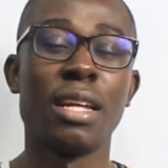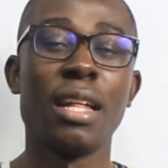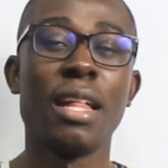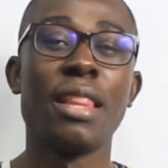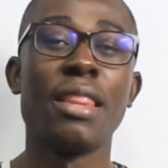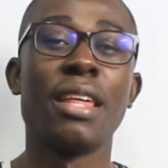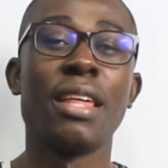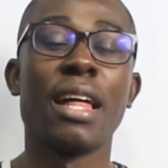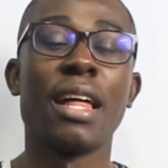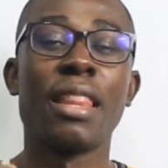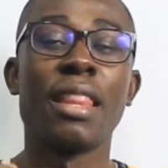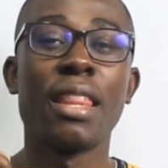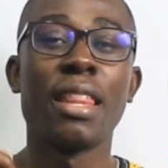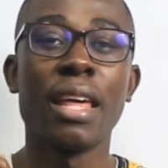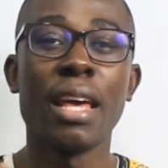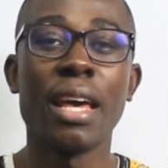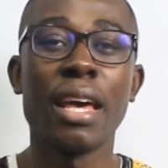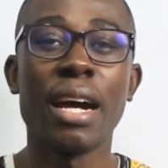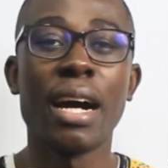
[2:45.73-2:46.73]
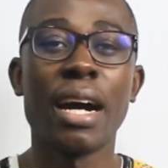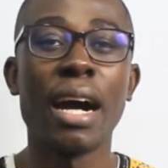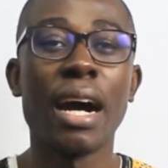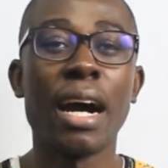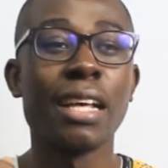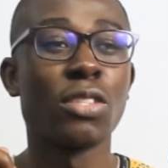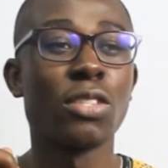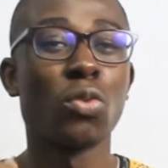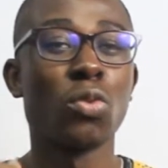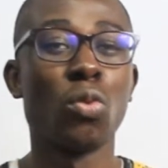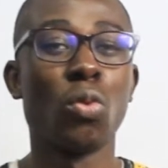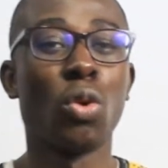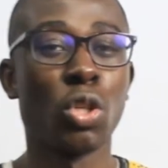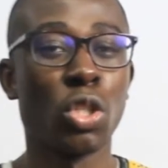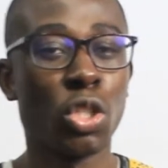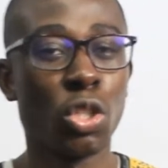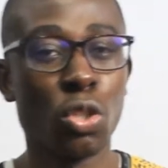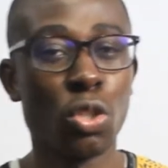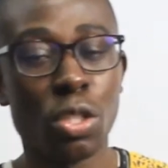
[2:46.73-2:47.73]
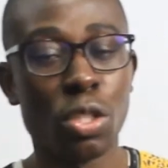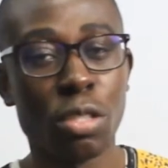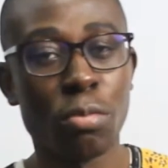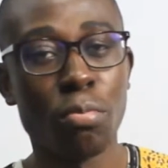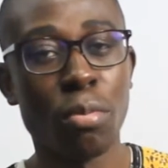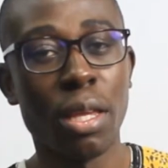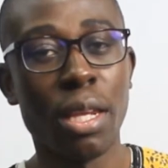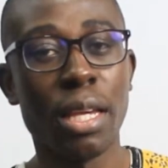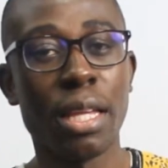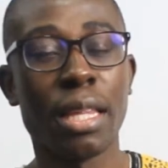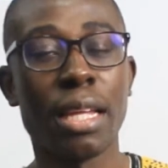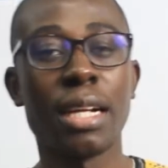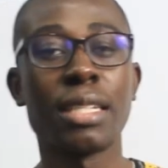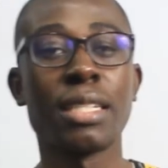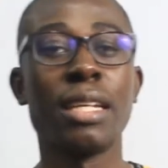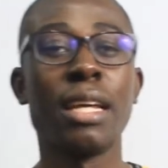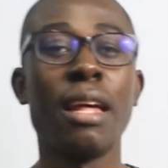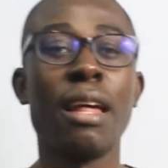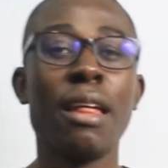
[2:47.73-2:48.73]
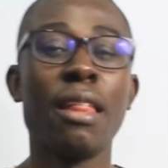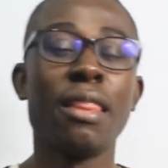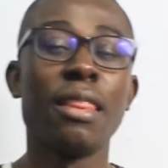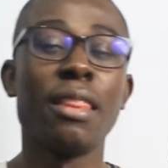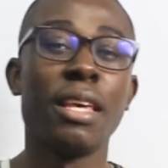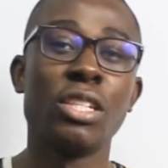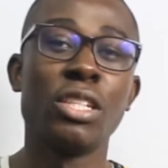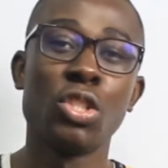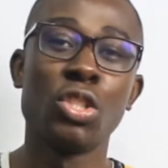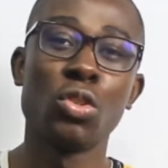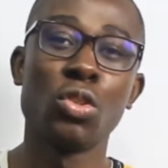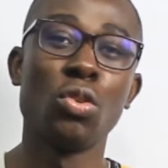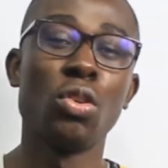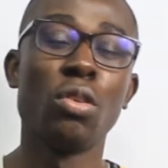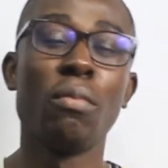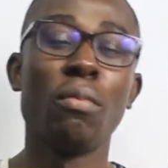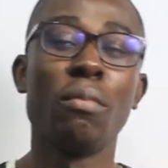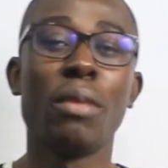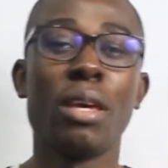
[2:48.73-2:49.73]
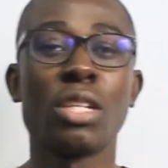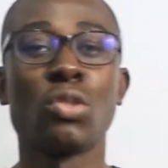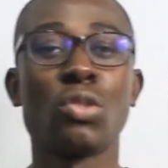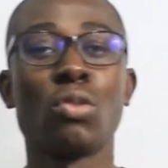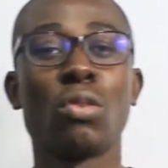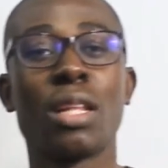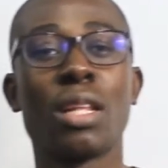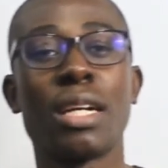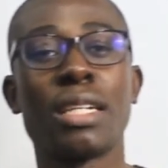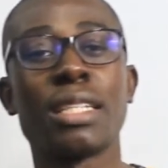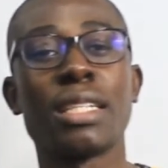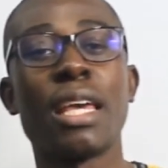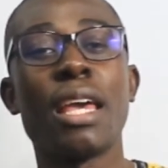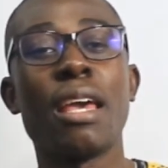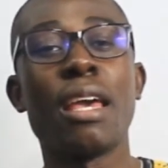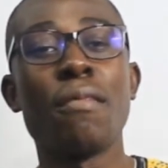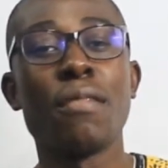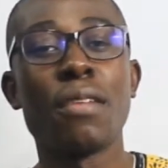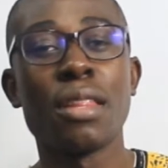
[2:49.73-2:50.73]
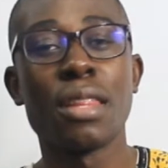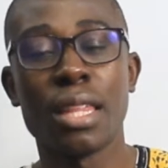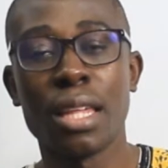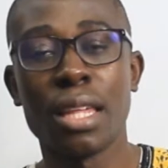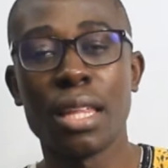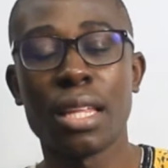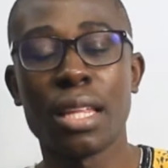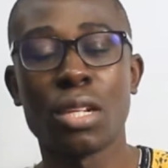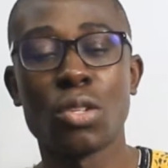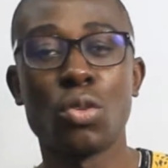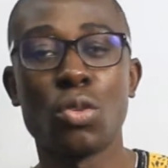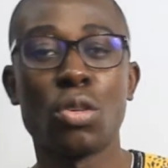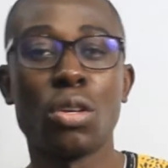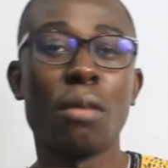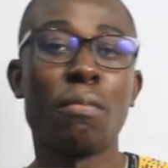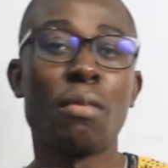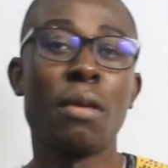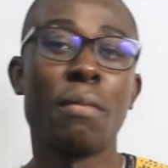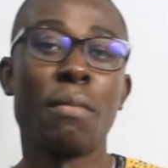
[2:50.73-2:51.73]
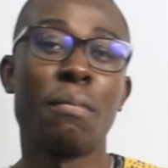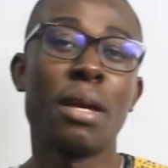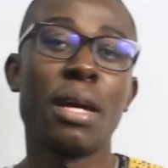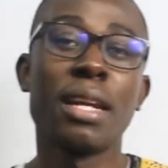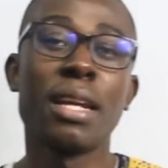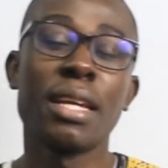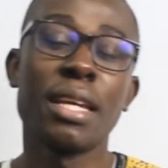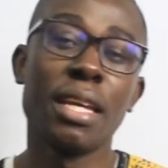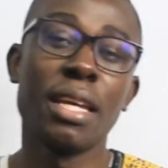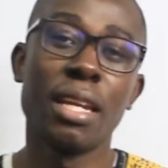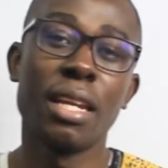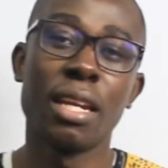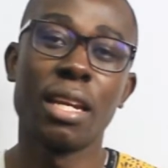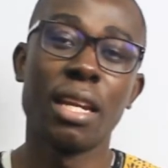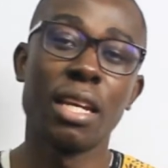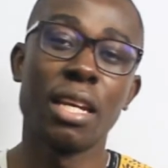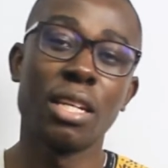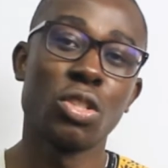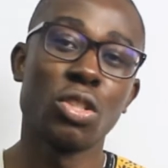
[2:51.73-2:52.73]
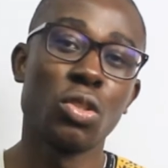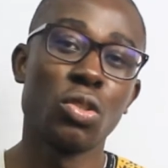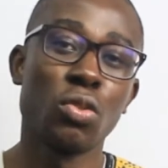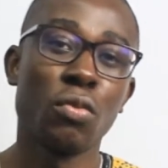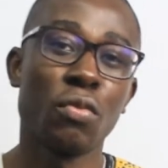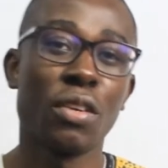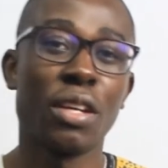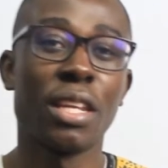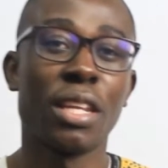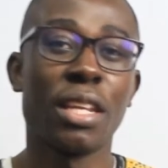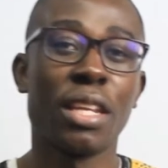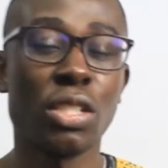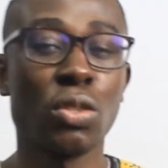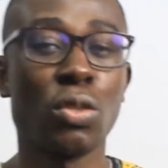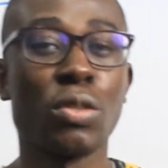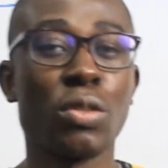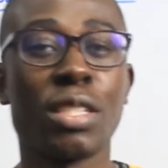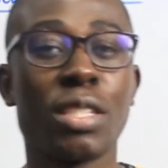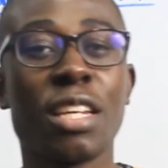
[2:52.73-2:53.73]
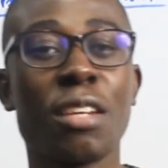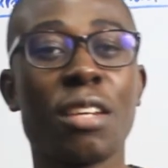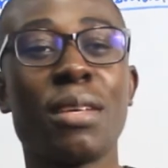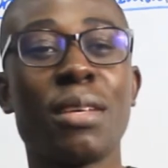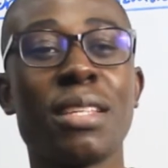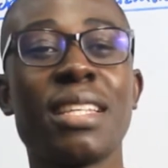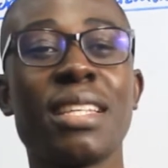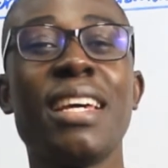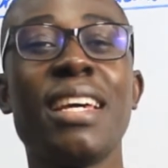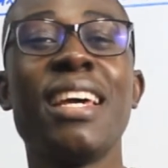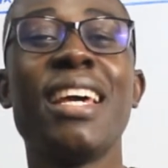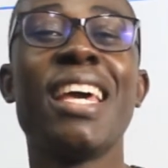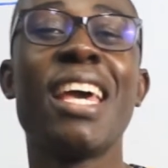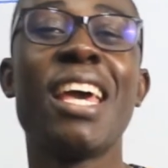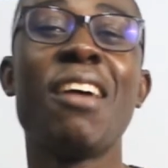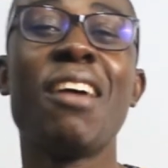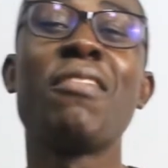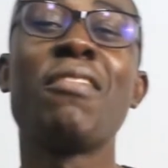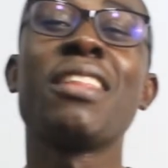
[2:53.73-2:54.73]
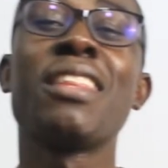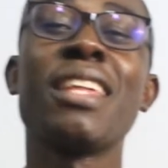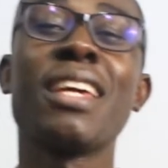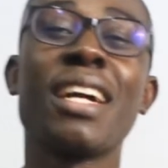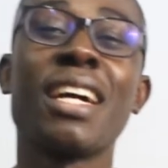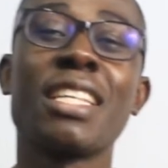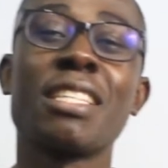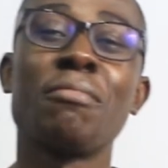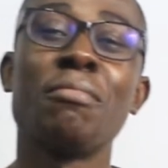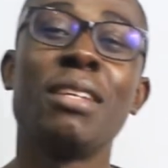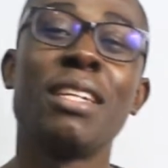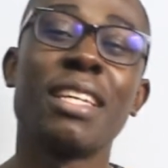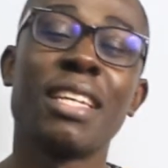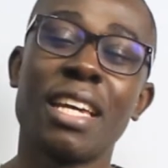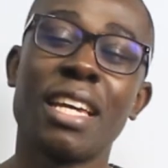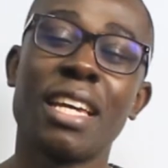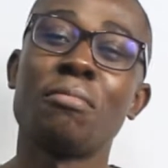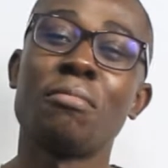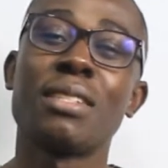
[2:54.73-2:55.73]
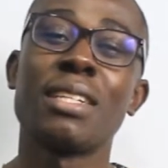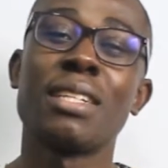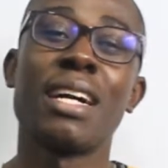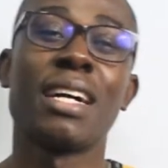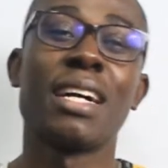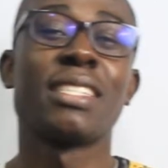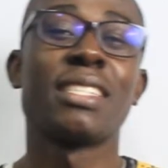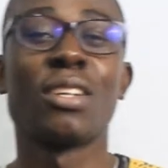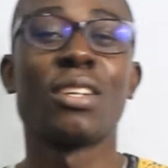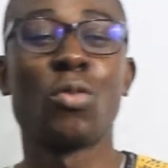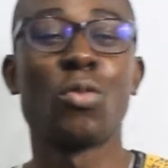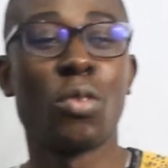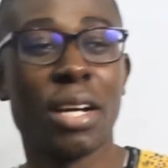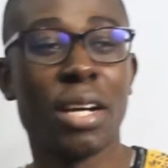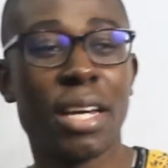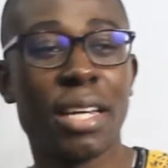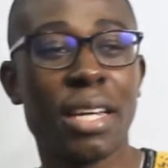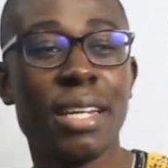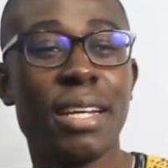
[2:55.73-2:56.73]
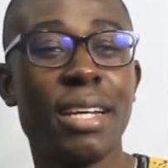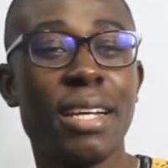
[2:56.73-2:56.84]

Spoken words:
They are there as watchdogs, meaning that they should make sure that everything that we are preparing in relation to financial statements, everything has been kept as required.